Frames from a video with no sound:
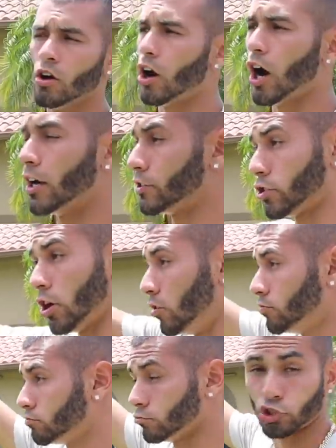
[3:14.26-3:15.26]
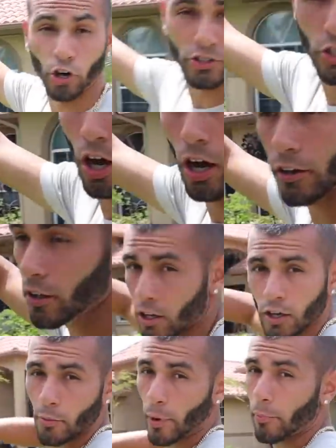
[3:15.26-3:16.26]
All right, so truck's gone.